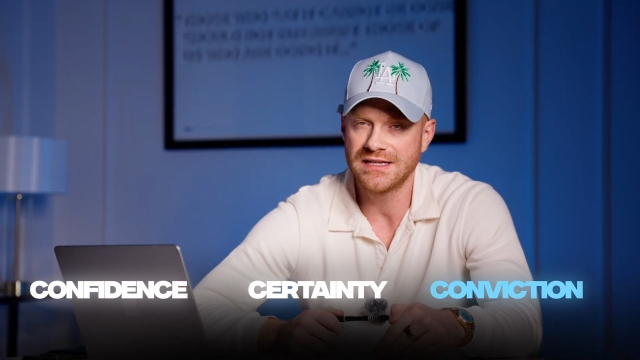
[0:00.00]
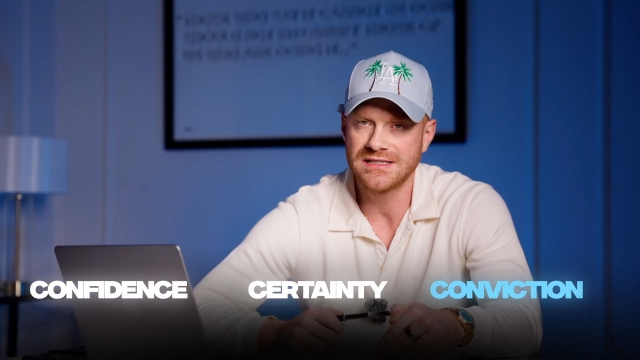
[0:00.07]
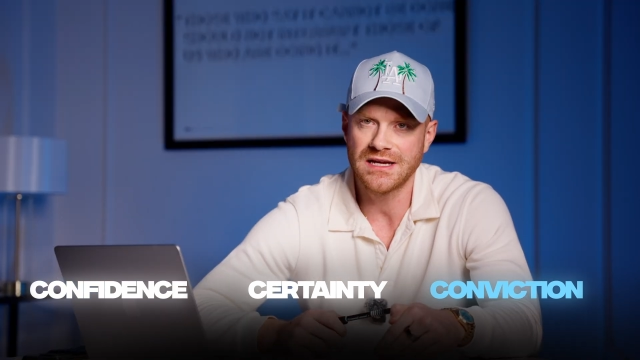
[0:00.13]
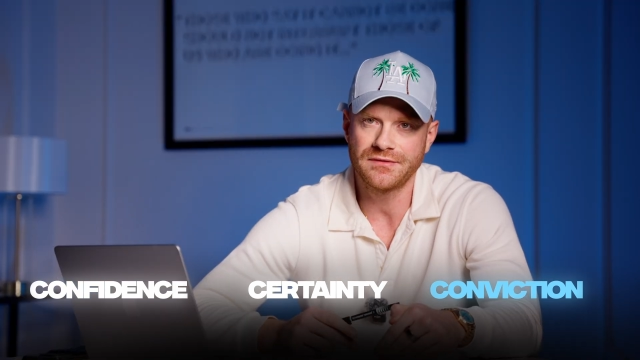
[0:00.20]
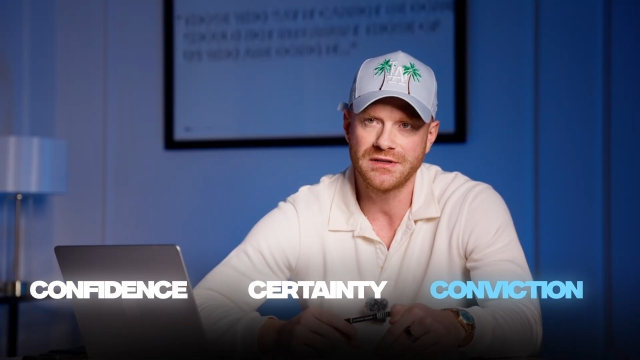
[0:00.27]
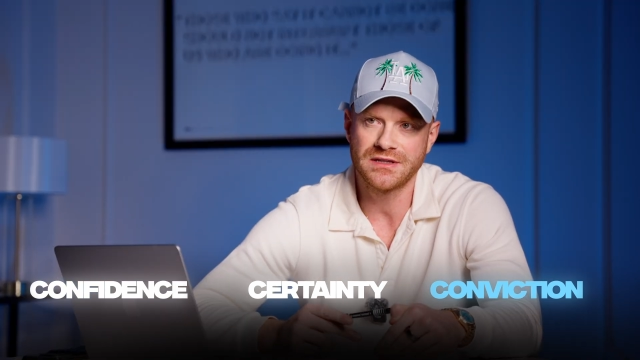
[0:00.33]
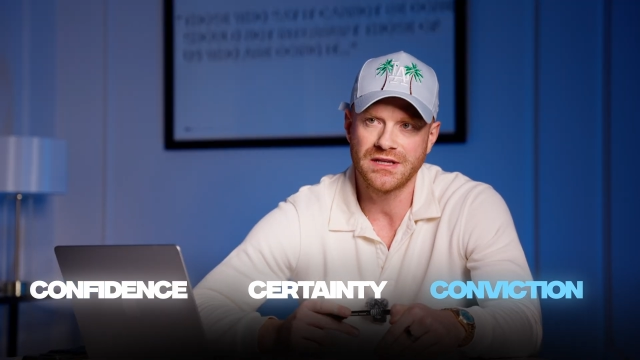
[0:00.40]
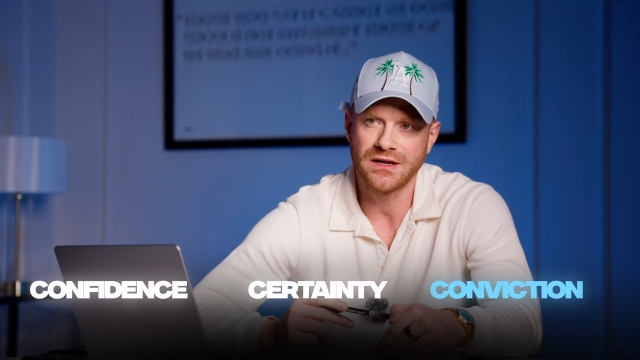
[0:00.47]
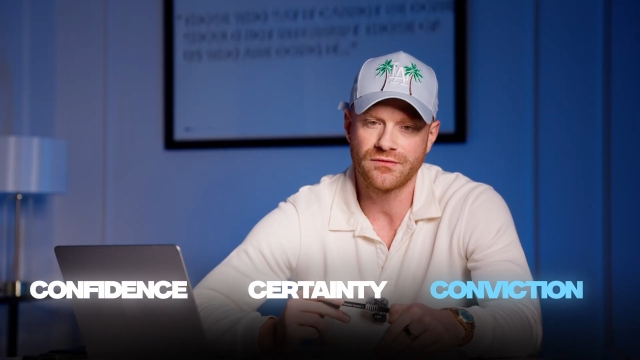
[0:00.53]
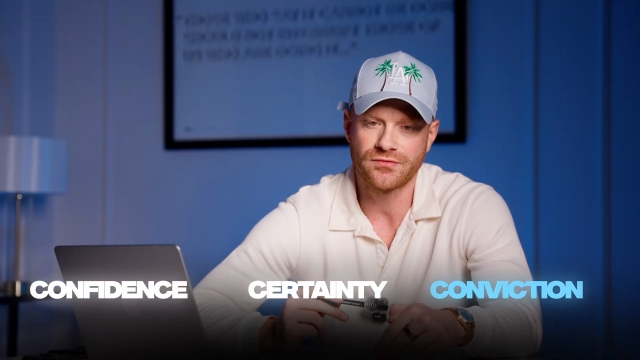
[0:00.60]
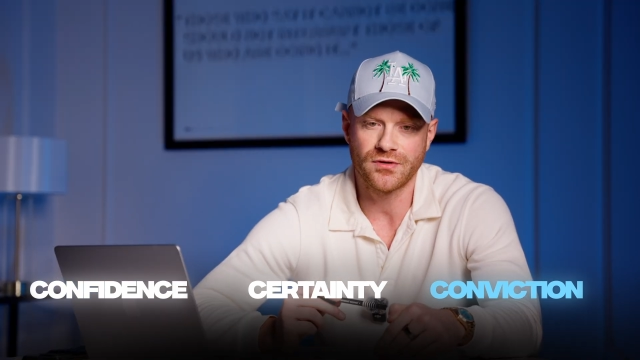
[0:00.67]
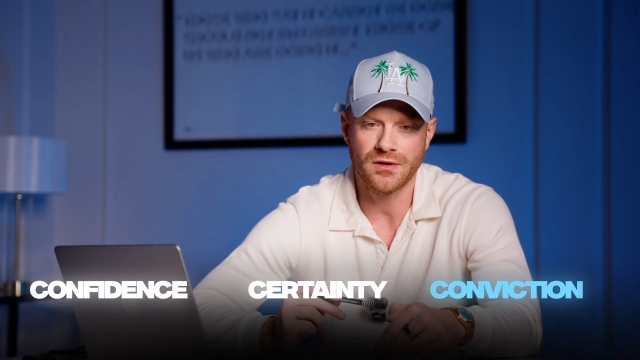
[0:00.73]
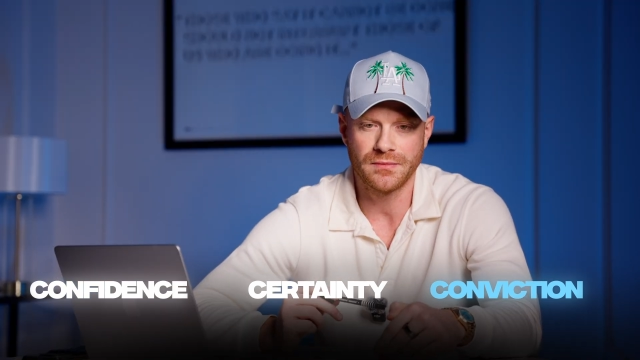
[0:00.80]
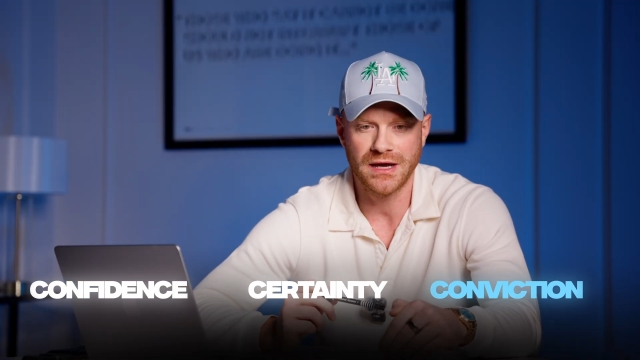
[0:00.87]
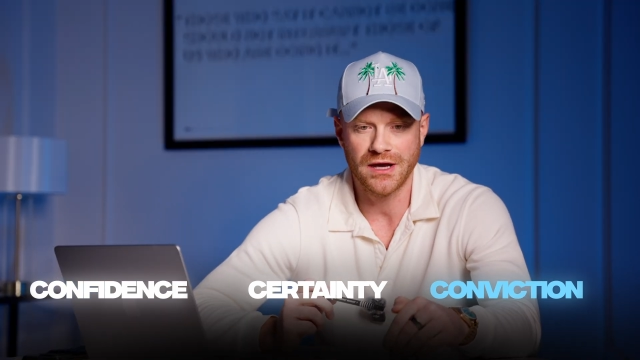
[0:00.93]
is everything
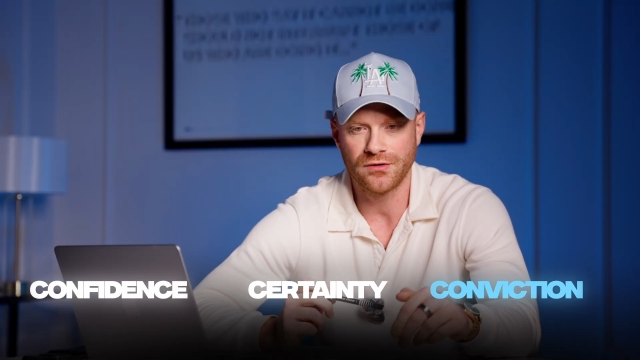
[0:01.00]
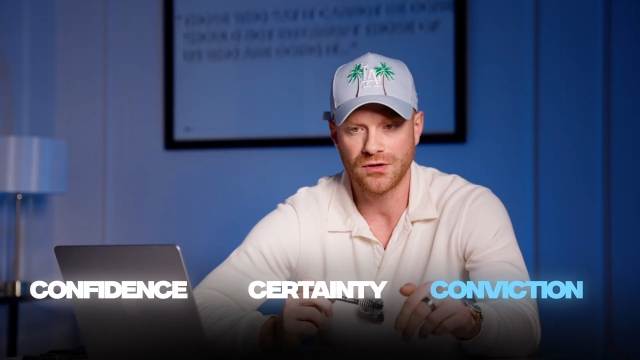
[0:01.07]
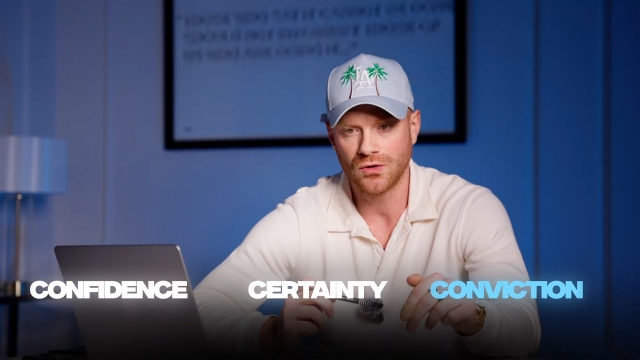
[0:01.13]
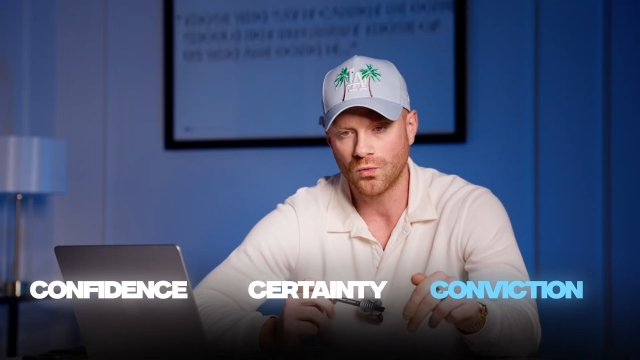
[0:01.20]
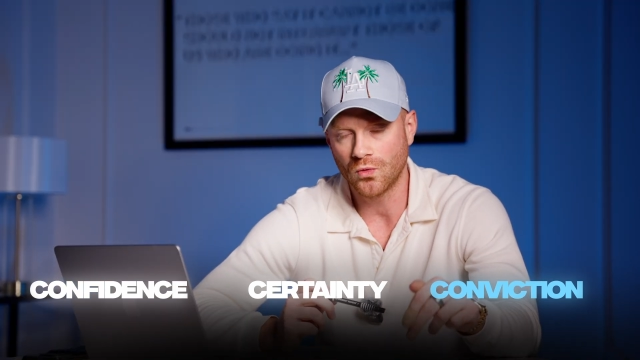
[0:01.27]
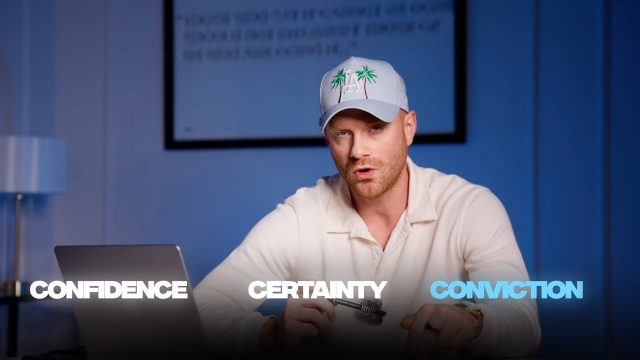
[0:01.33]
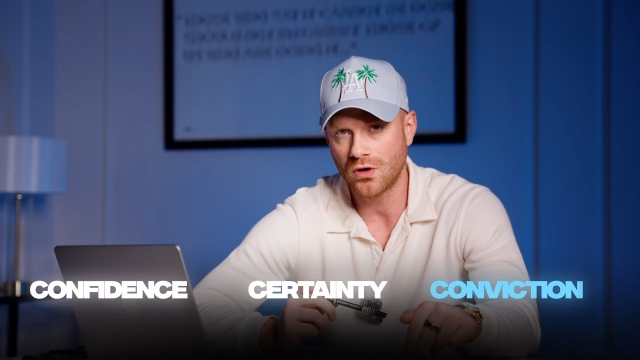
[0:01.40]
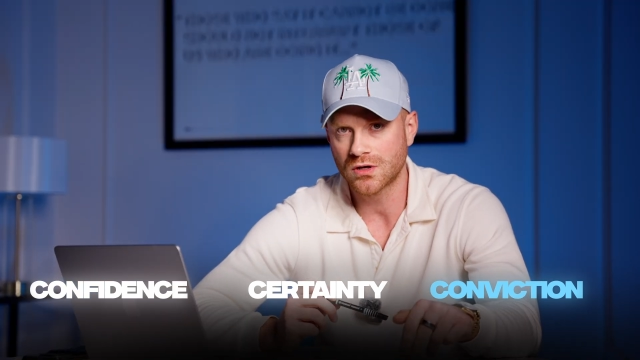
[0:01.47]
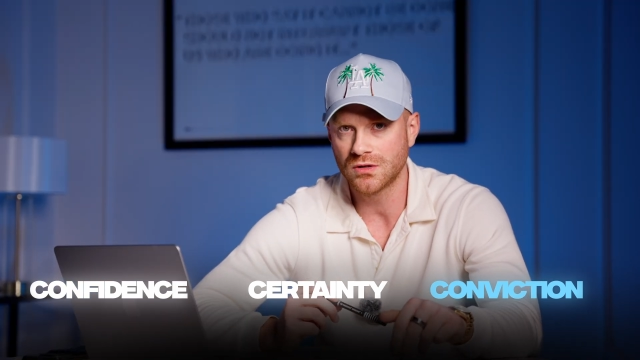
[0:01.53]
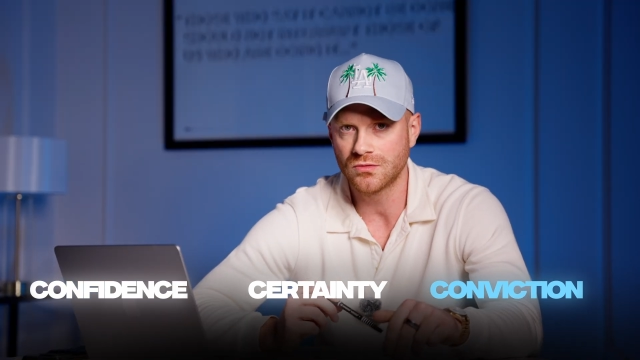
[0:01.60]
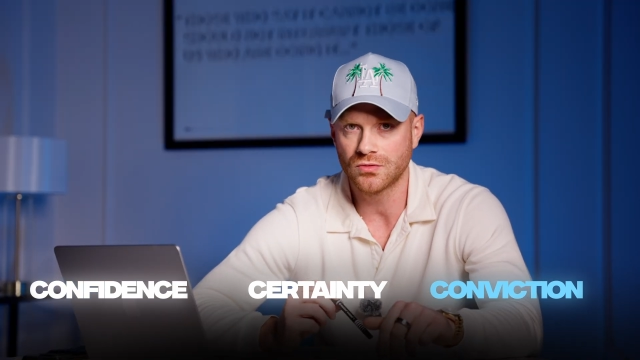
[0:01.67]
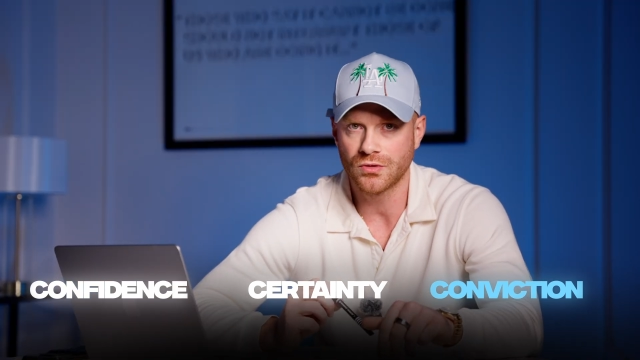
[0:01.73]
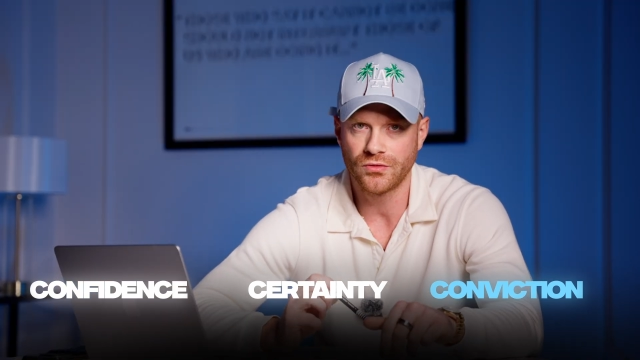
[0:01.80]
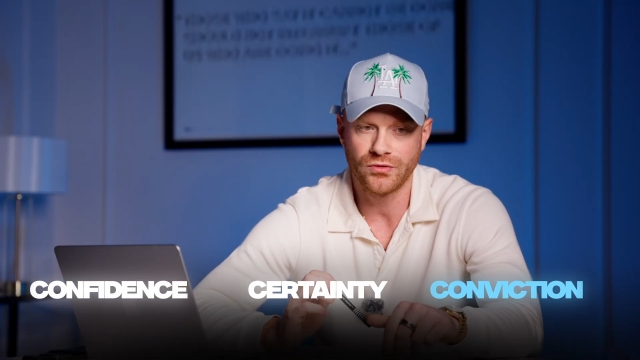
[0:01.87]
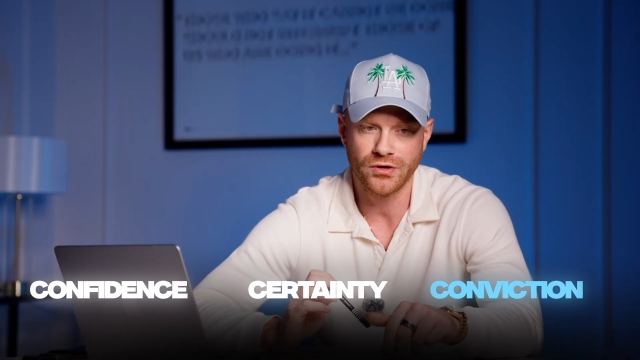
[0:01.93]
from how you walk
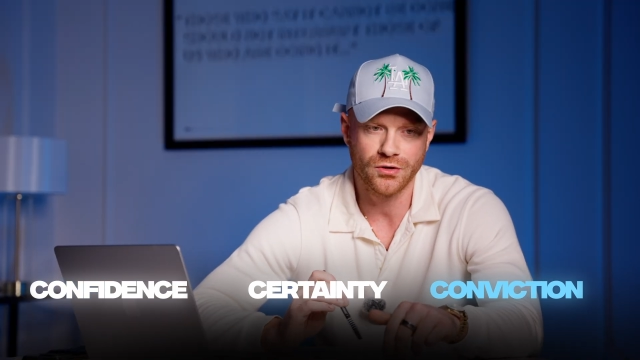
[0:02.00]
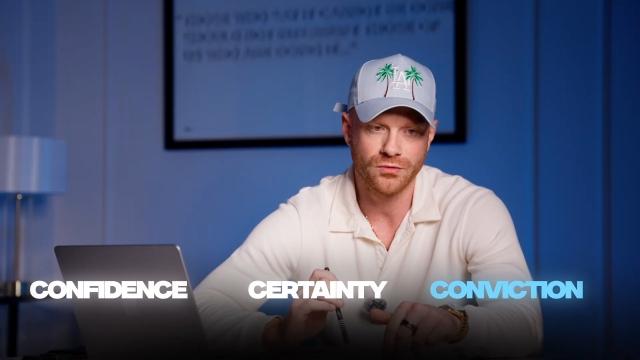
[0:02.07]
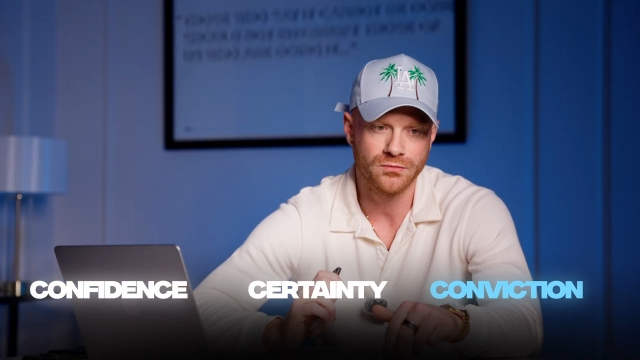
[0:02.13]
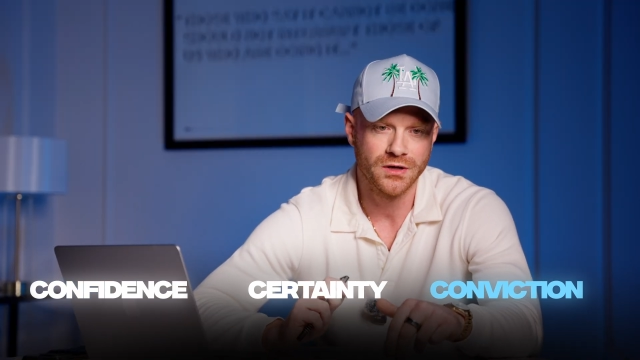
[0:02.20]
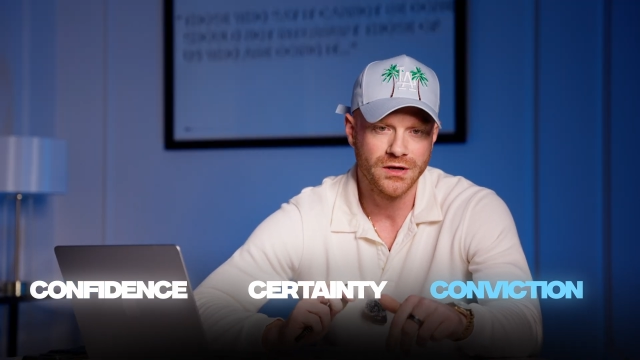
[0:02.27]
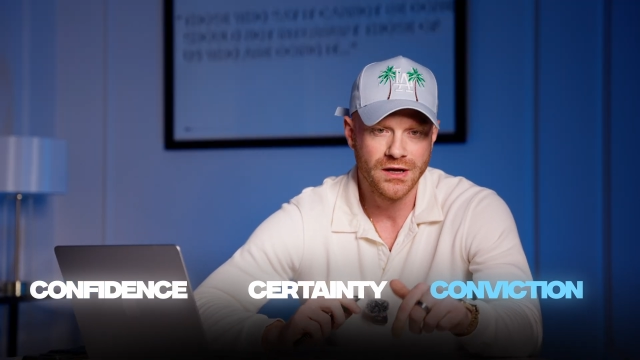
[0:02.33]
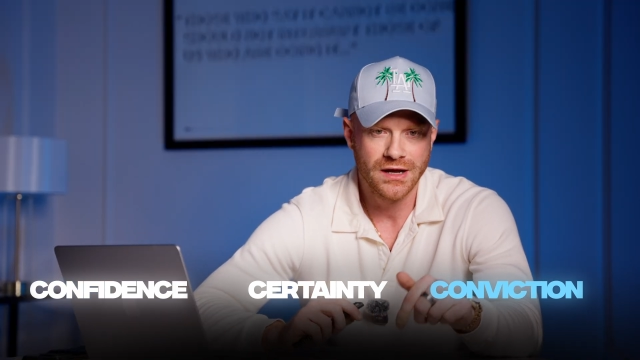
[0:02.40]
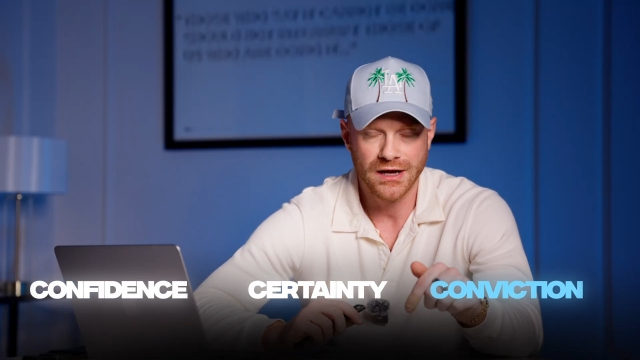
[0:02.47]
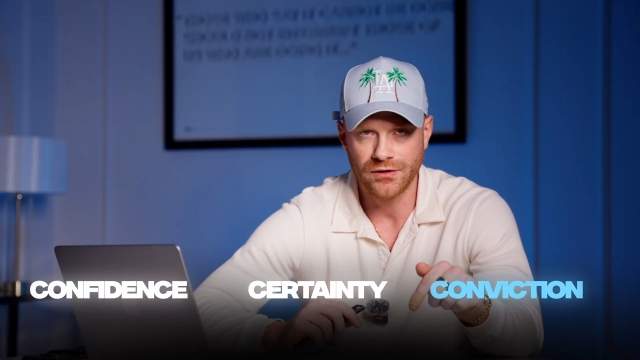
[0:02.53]
into a room,